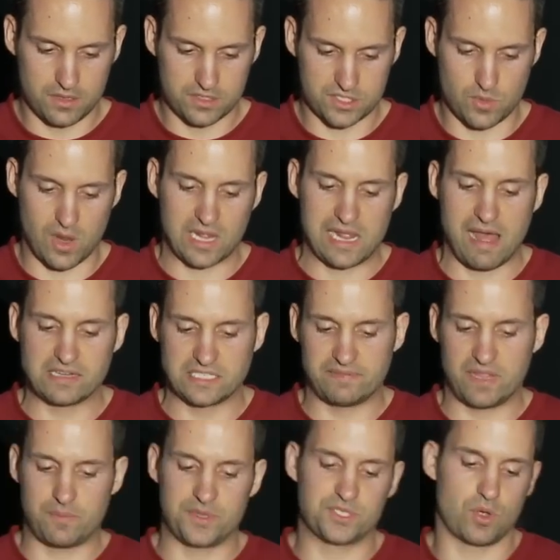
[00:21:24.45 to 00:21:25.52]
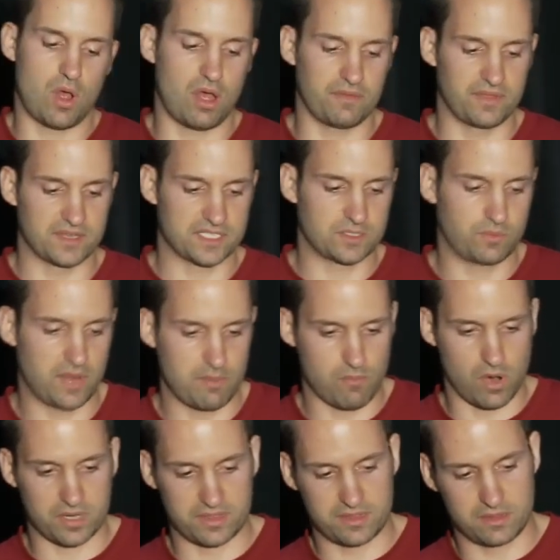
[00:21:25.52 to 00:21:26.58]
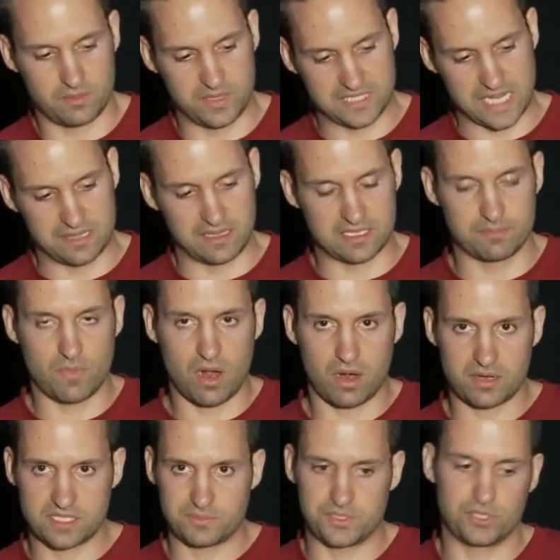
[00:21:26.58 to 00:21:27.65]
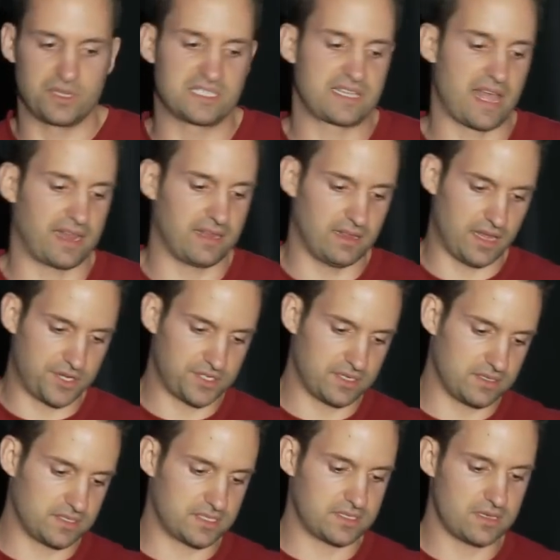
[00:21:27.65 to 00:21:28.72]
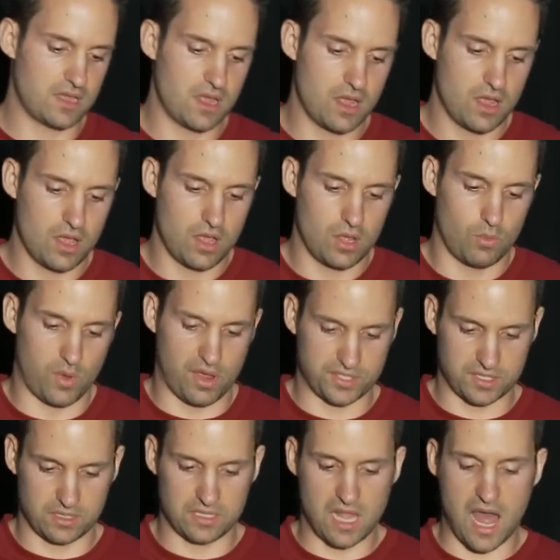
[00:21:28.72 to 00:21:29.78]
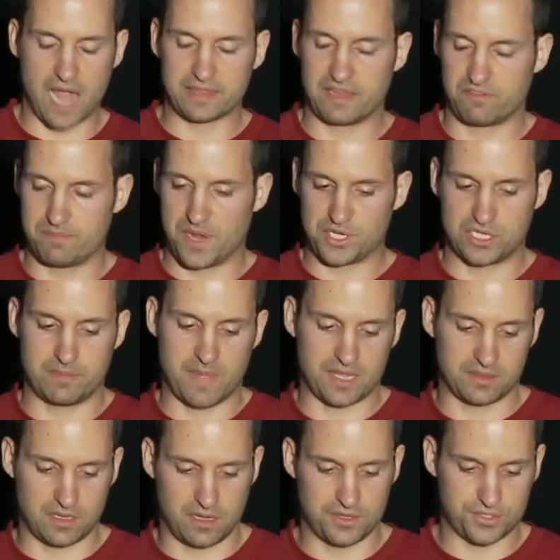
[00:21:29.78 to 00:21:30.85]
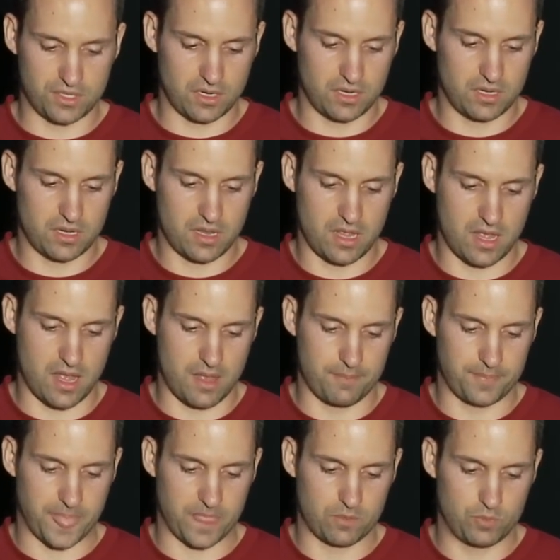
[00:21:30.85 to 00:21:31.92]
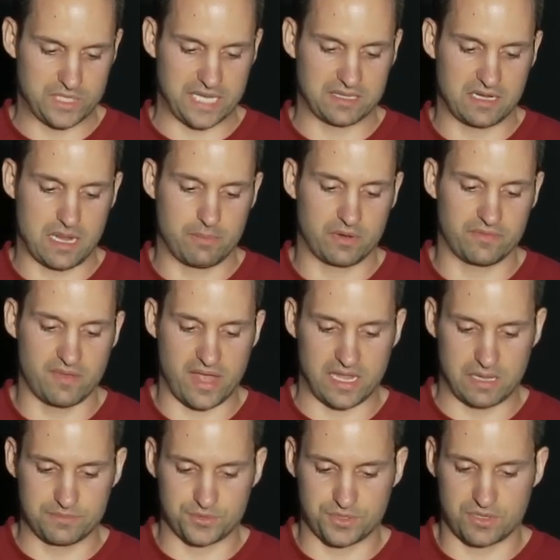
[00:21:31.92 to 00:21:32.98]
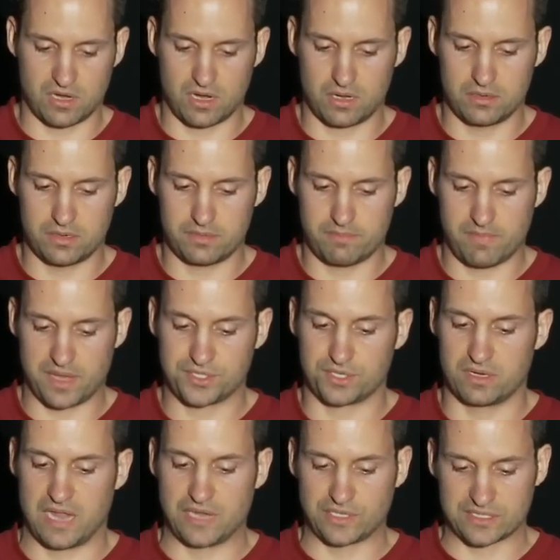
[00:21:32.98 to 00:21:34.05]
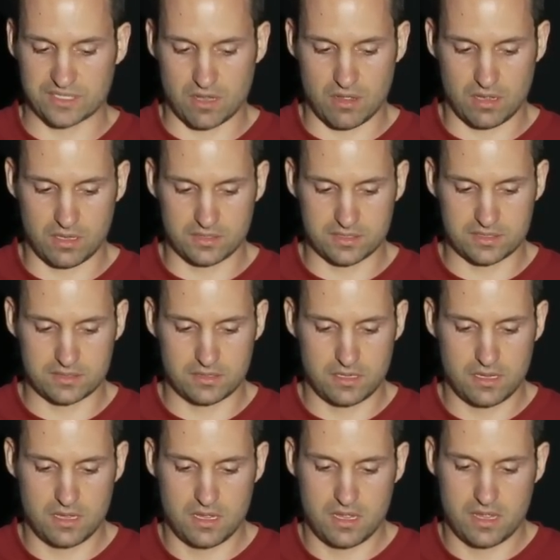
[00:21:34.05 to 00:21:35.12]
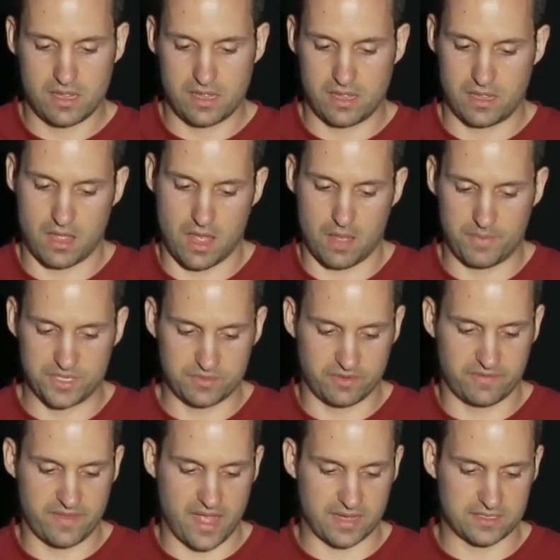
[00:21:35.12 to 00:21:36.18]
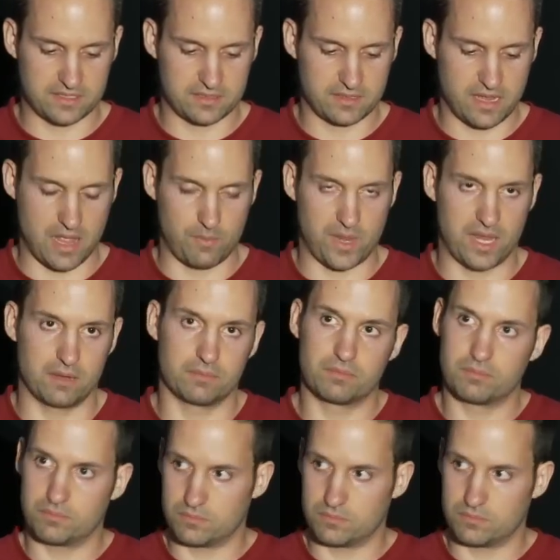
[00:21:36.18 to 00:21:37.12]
So on Cloud TV, we do all of this. We set these marks, we do these calculations. We also log the information about the user. We take the number of items returned by certain AJAX calls into effect, and we